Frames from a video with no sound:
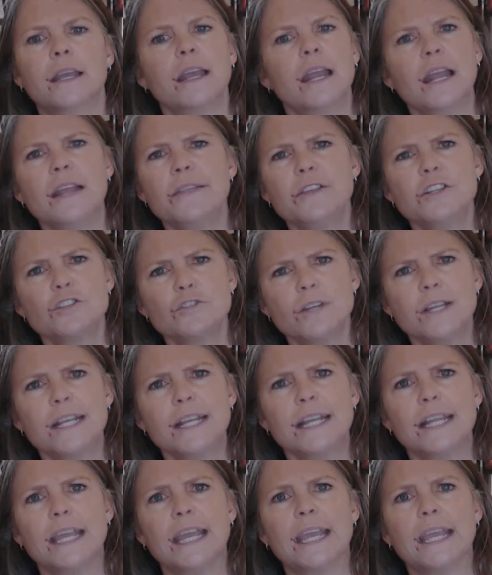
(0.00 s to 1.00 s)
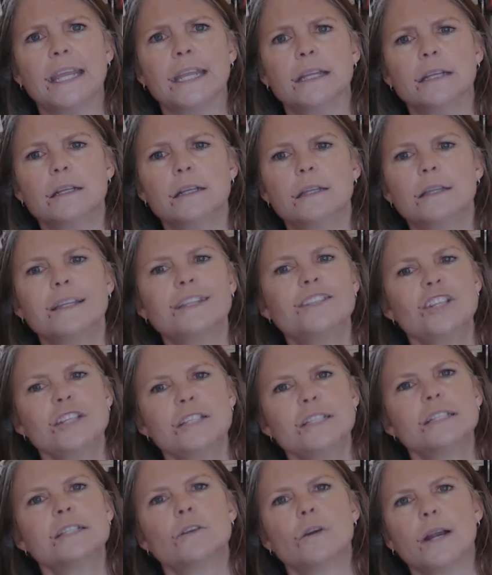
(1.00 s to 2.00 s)
and the Trinity, that
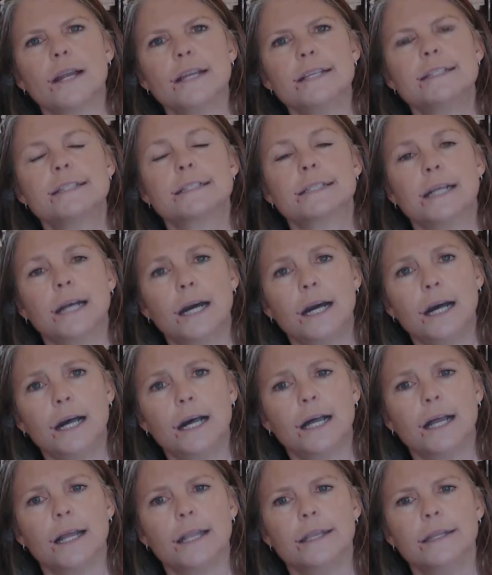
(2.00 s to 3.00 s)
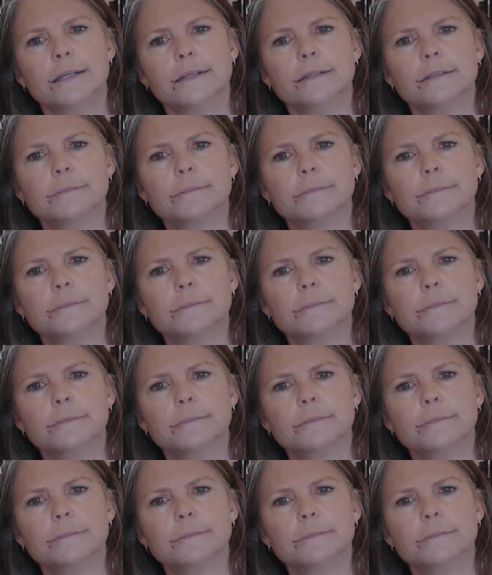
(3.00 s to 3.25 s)
Jesus Christ is God.